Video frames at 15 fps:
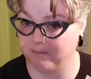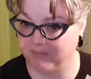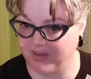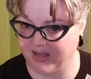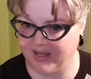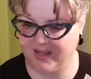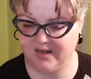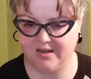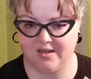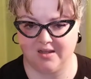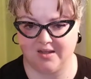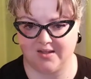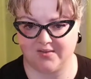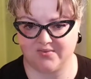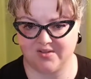But
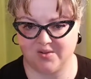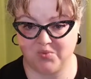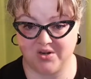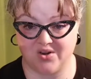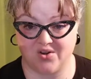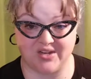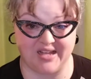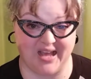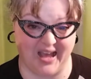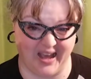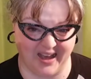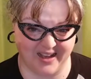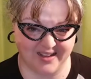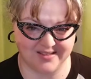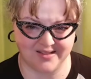if someone already
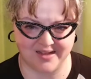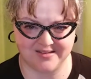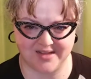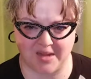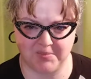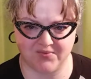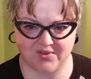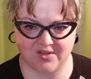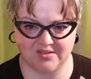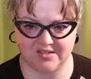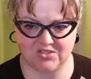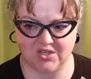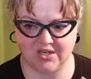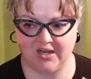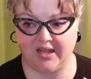has that type of
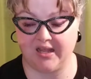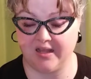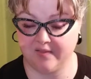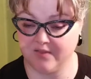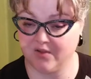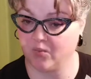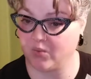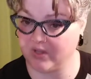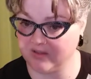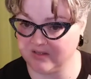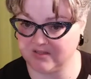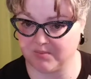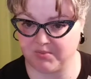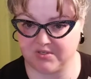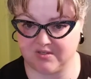condition and they're willing
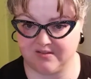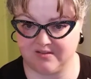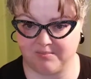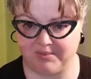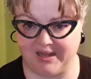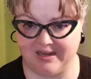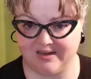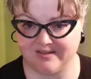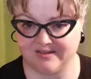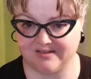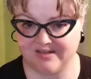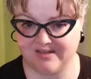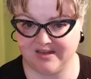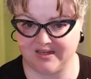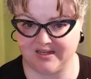to participate in the
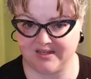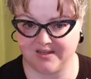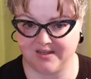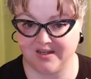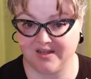study,